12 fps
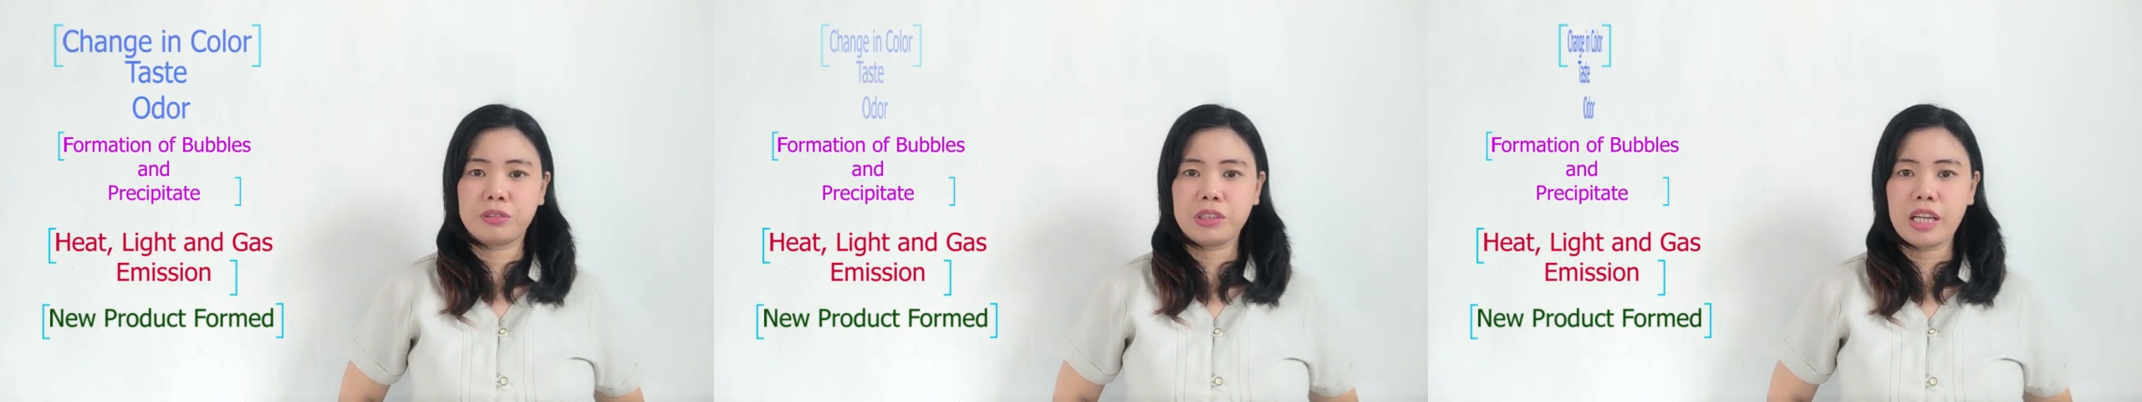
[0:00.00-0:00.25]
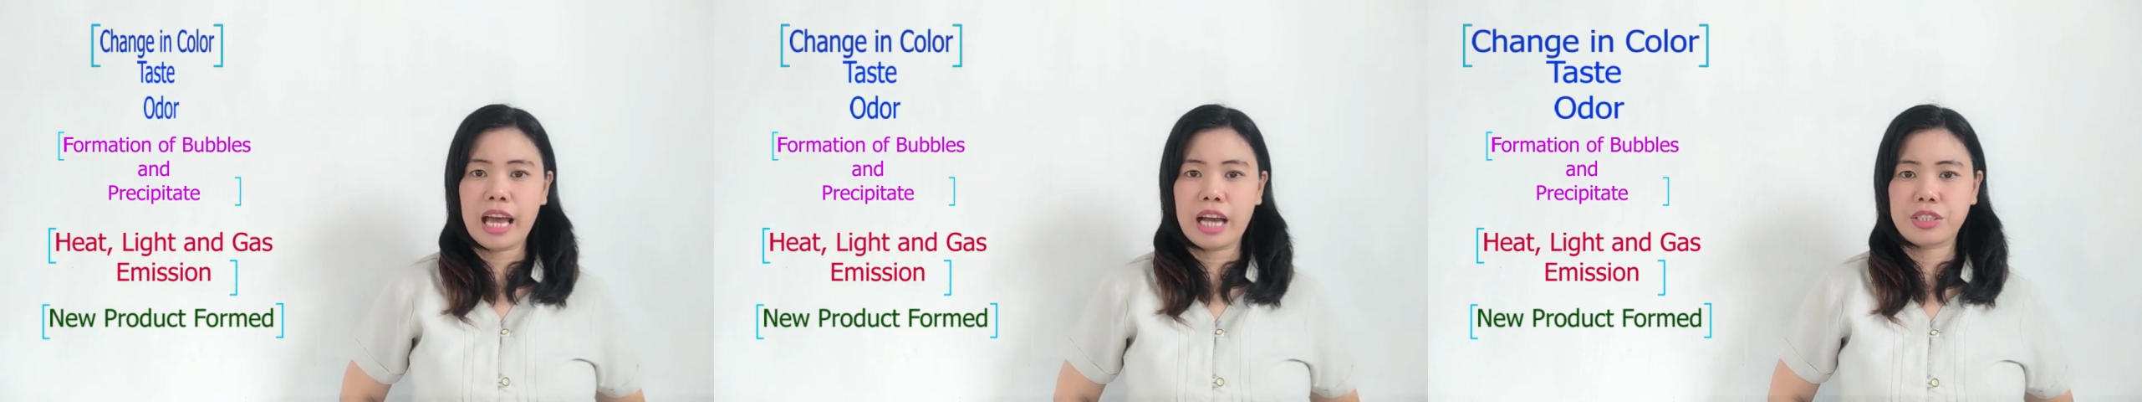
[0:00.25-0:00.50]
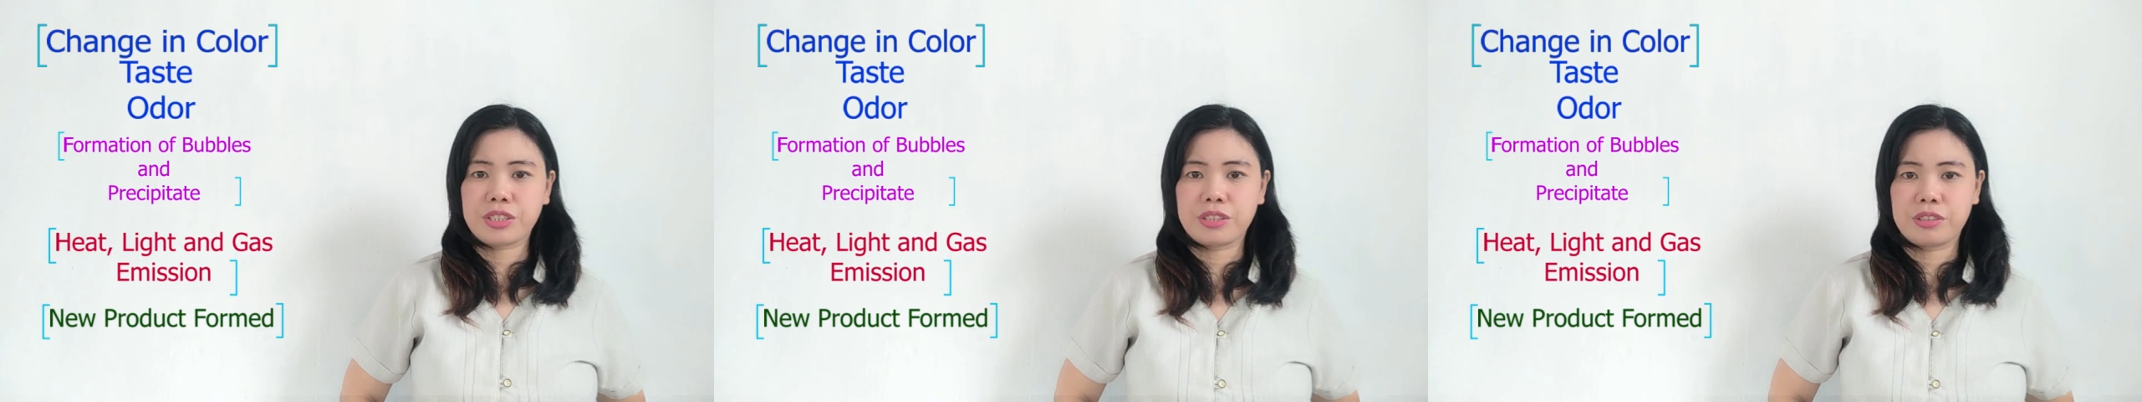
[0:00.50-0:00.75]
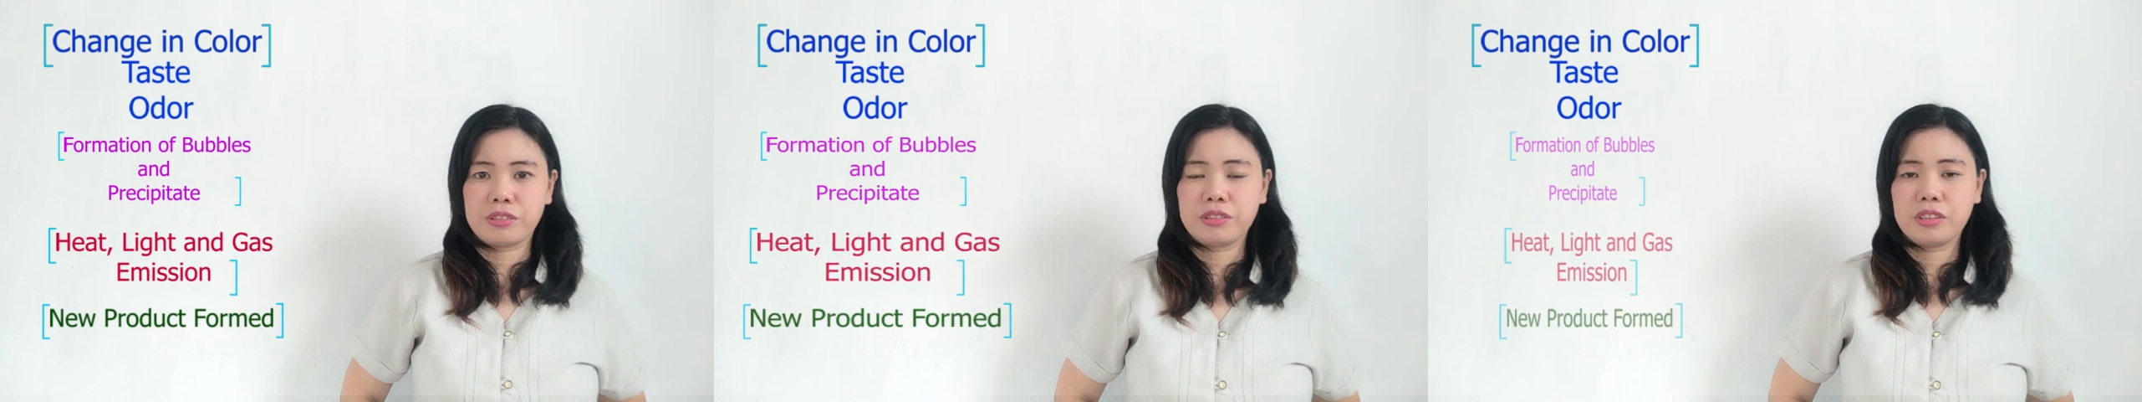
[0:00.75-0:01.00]

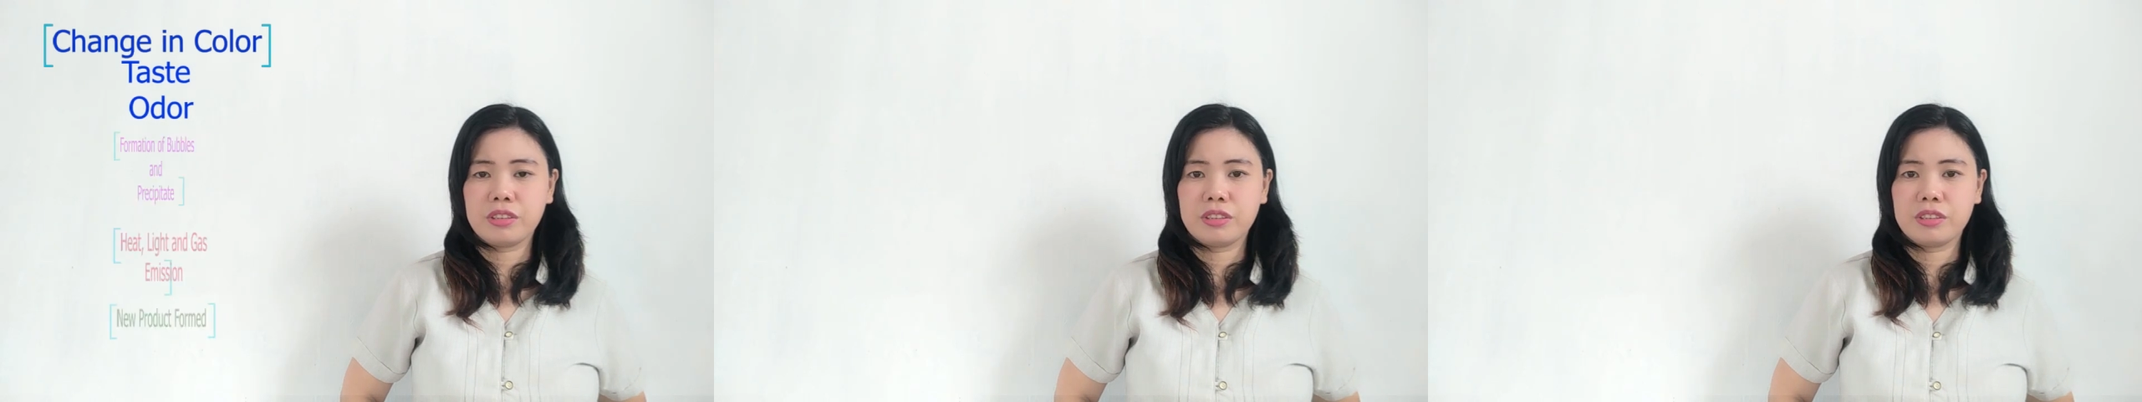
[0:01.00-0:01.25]
reaction,